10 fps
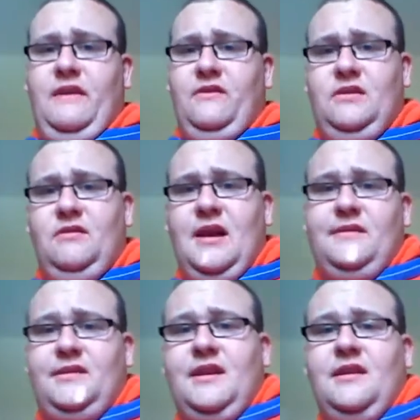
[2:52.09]
I gave it two and a
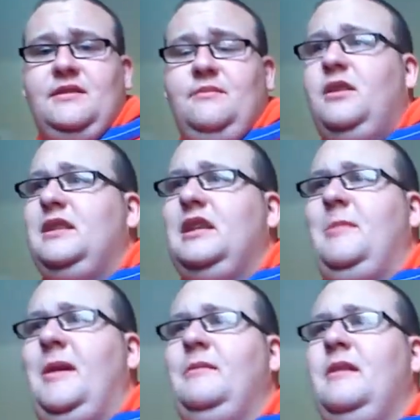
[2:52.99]
half stars. I wasn't
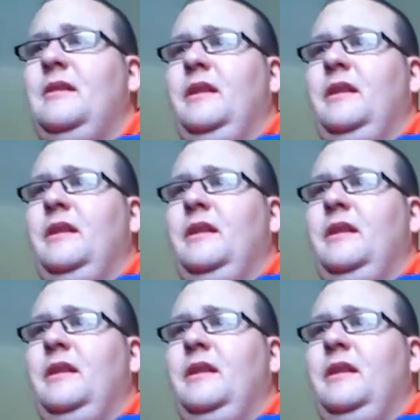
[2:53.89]
expecting